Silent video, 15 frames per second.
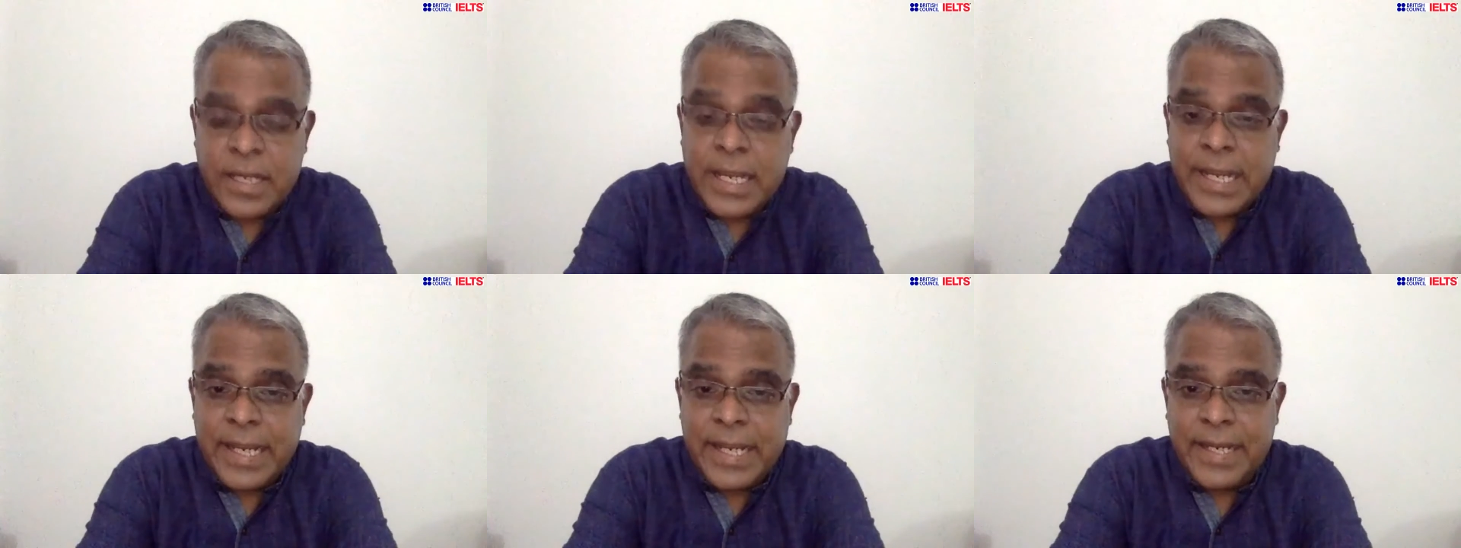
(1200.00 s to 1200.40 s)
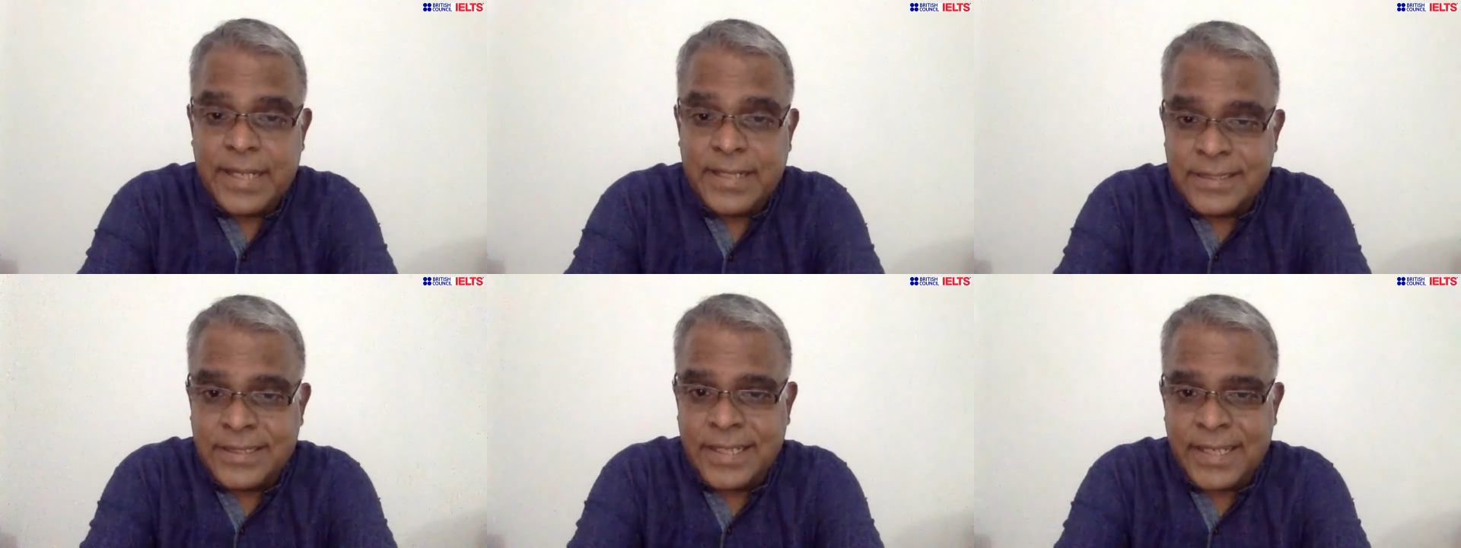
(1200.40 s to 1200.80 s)
in
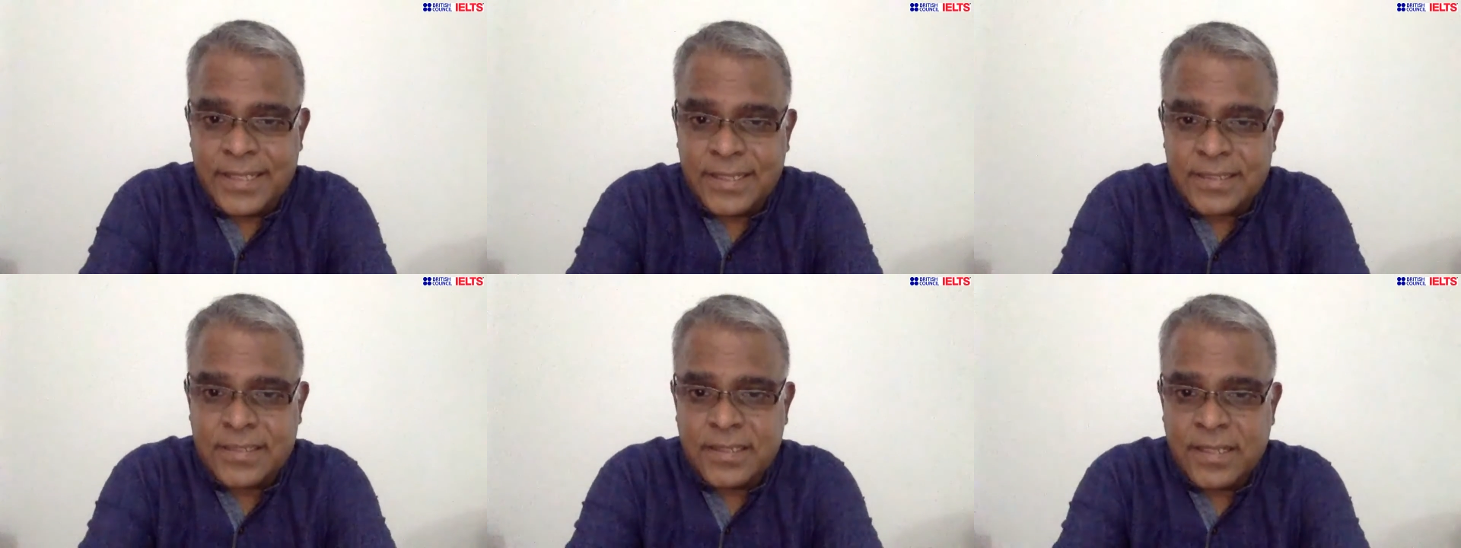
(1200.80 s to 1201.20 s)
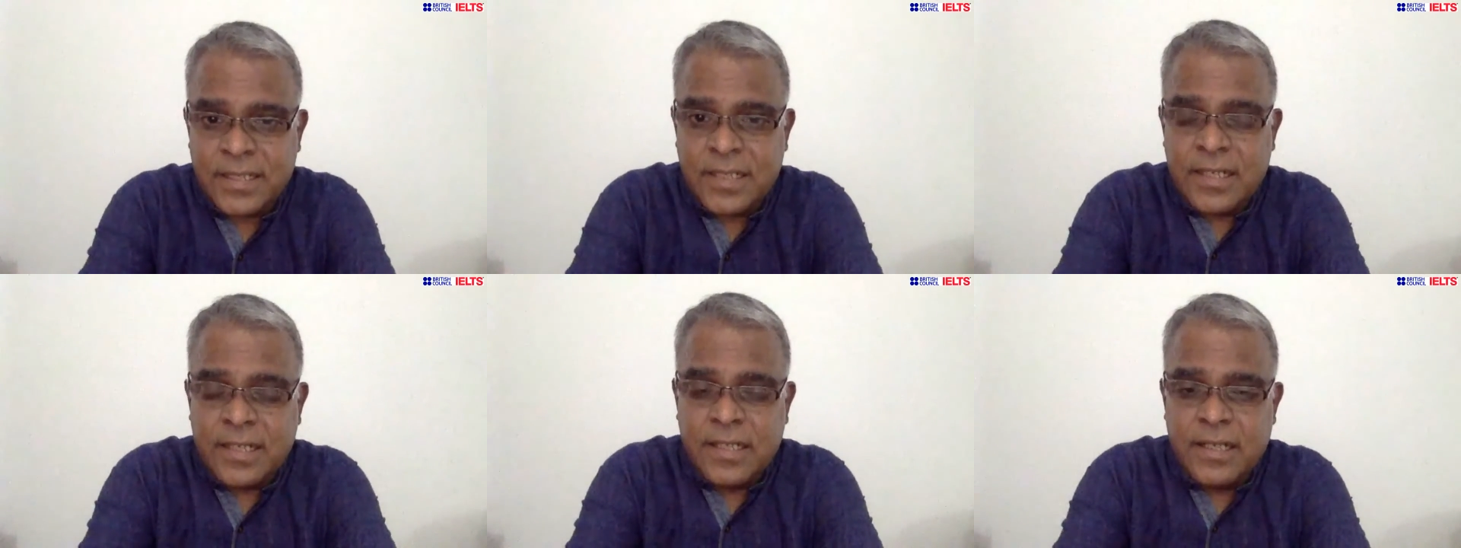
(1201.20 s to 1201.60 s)
essays,
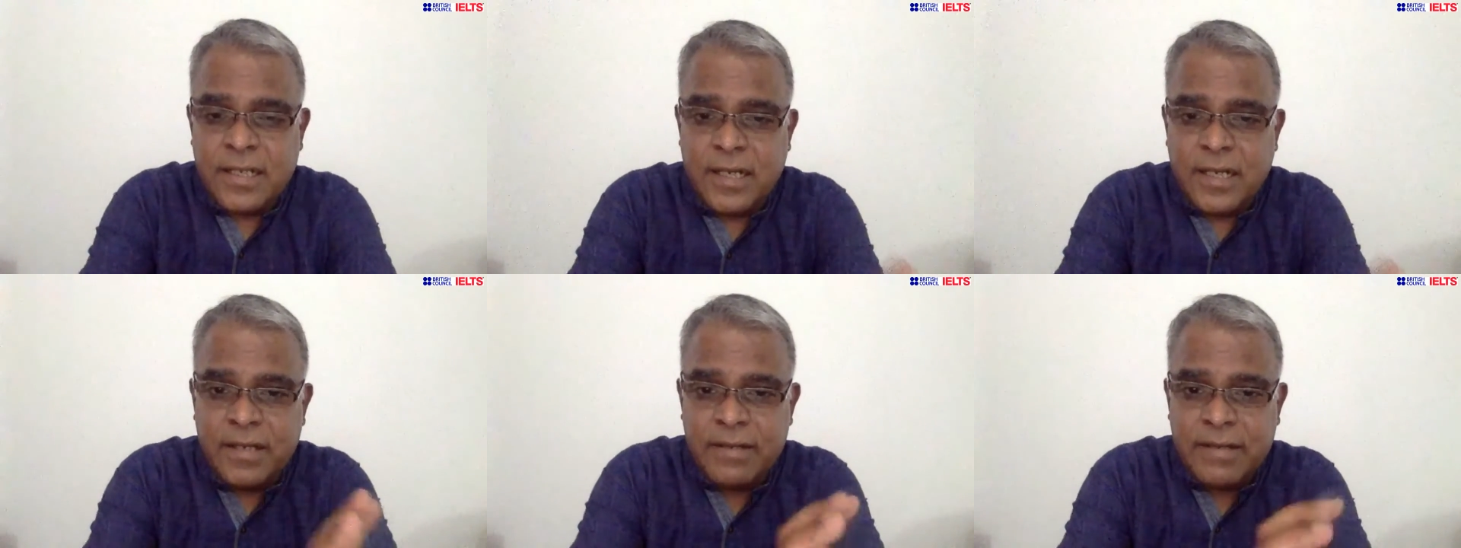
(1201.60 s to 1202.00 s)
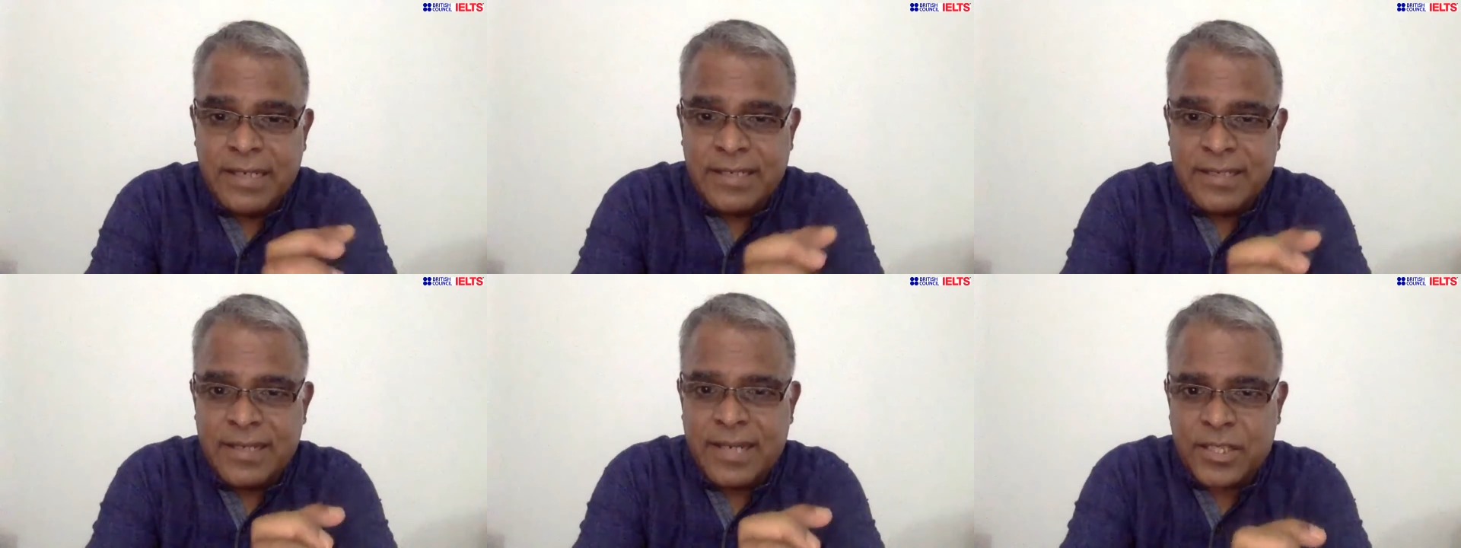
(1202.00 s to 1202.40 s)

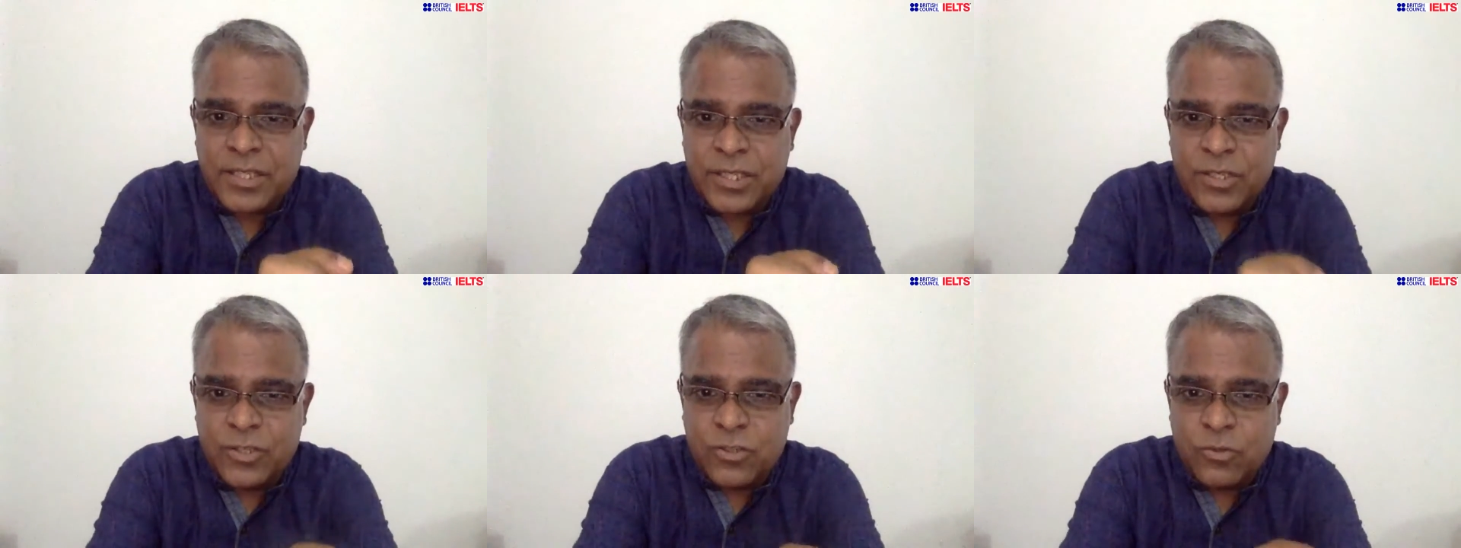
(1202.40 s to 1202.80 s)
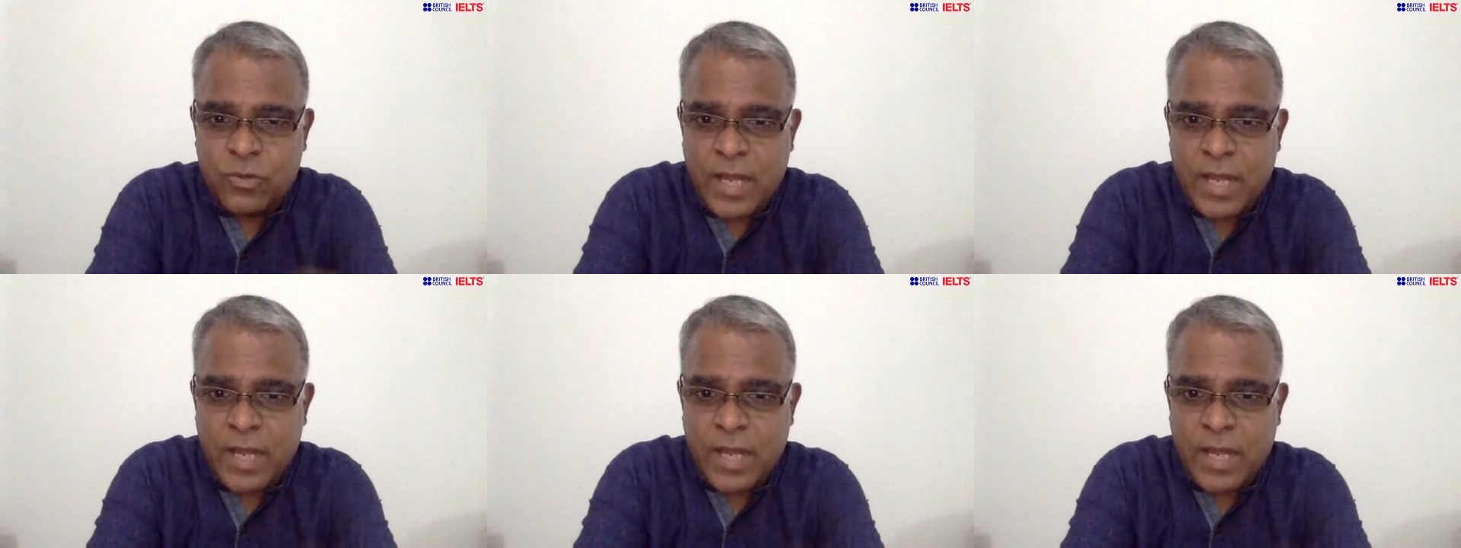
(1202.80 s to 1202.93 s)
introduction should